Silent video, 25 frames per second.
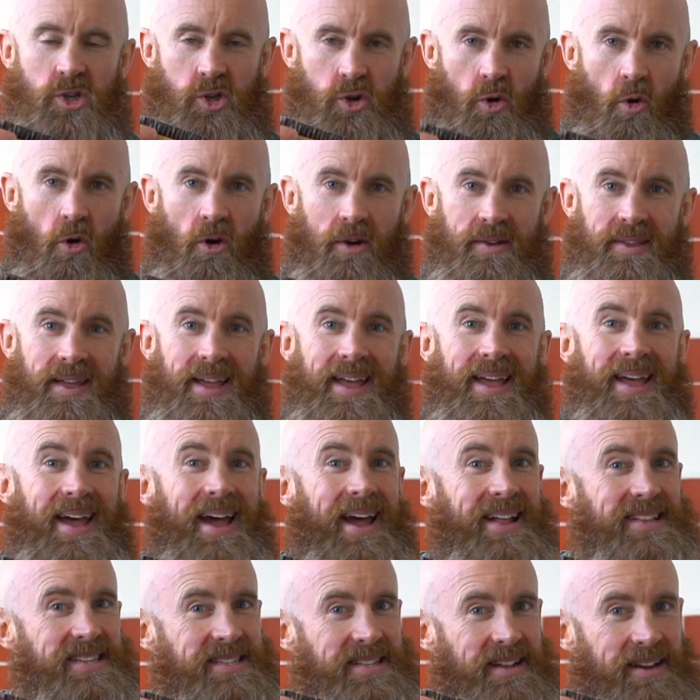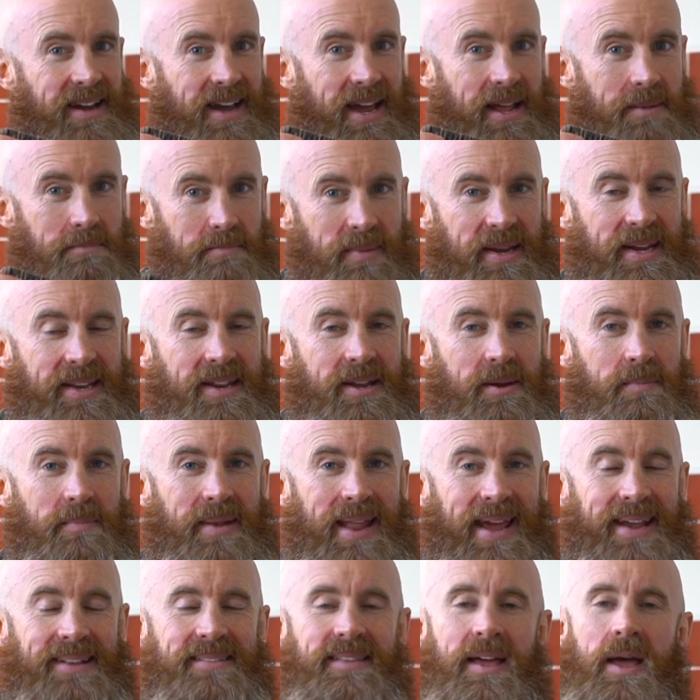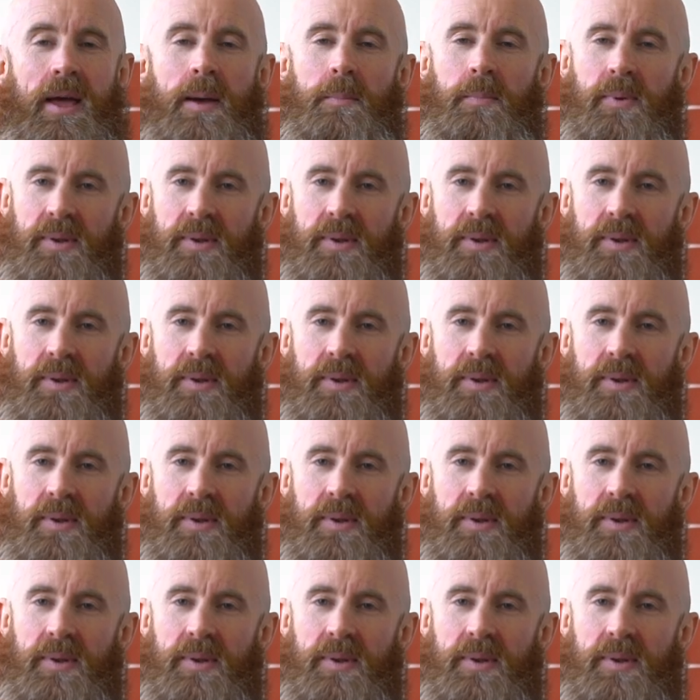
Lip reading: short and medium length,